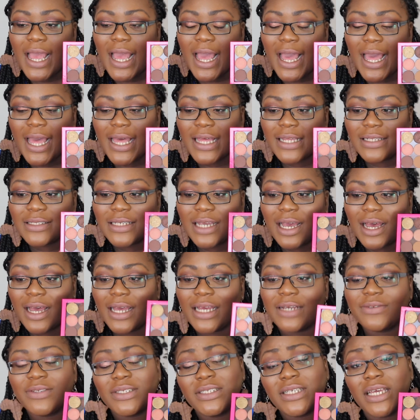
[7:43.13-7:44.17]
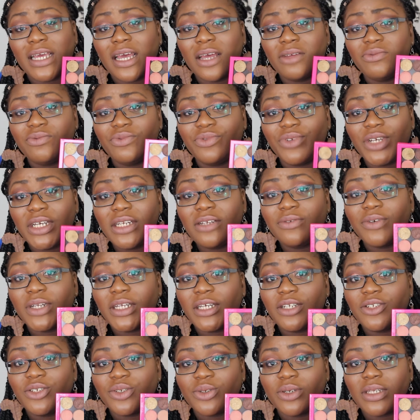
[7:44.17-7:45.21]
And I have to say, I
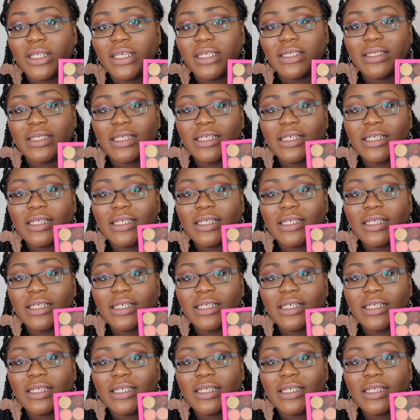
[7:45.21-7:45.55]
really enjoy these.